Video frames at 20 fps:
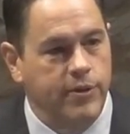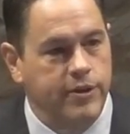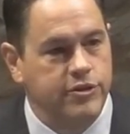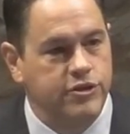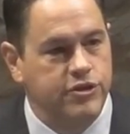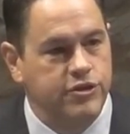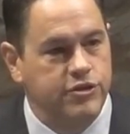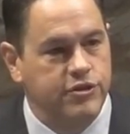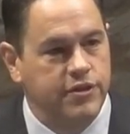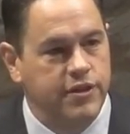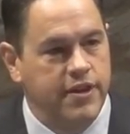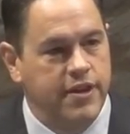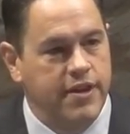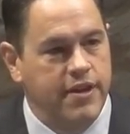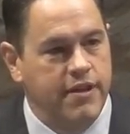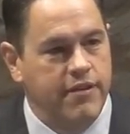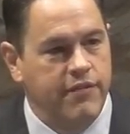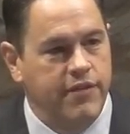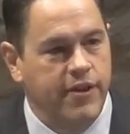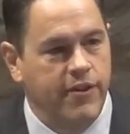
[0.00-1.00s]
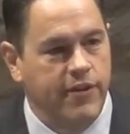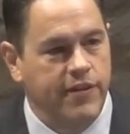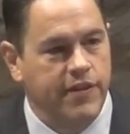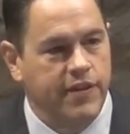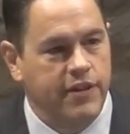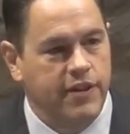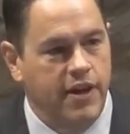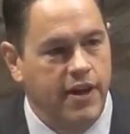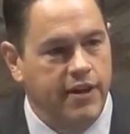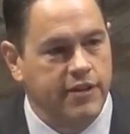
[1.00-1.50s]
hearing the gospel,
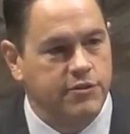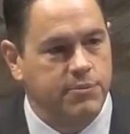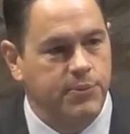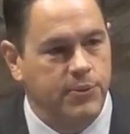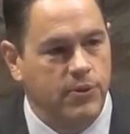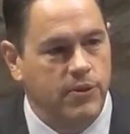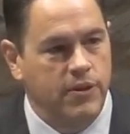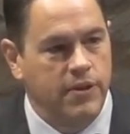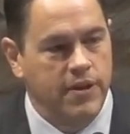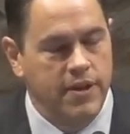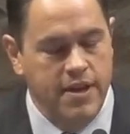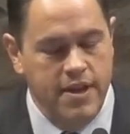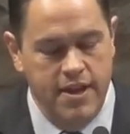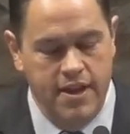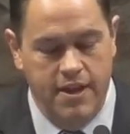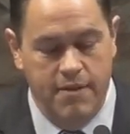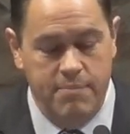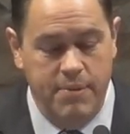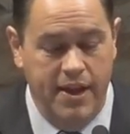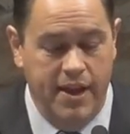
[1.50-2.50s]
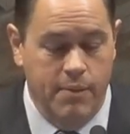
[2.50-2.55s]
being able to have it,